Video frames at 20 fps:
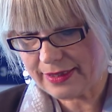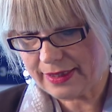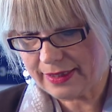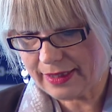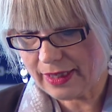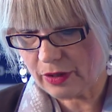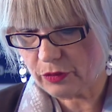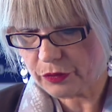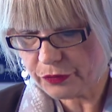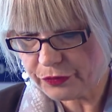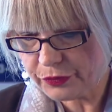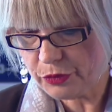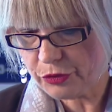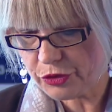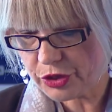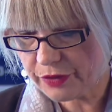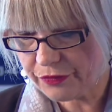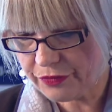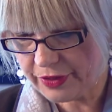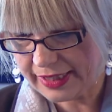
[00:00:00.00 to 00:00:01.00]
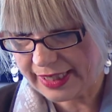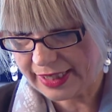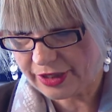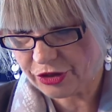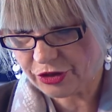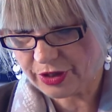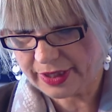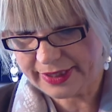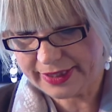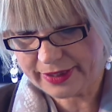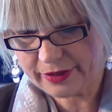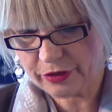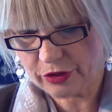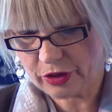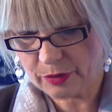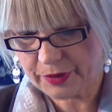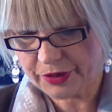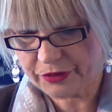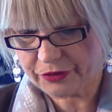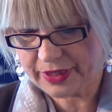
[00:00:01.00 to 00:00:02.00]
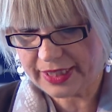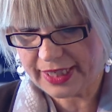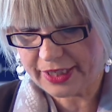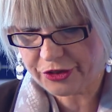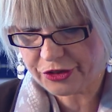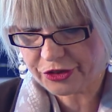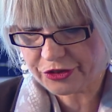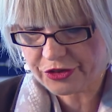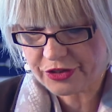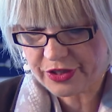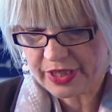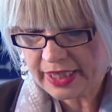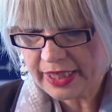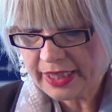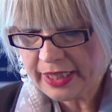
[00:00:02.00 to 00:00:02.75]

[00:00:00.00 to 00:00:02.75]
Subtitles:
in our future financial and economic relations,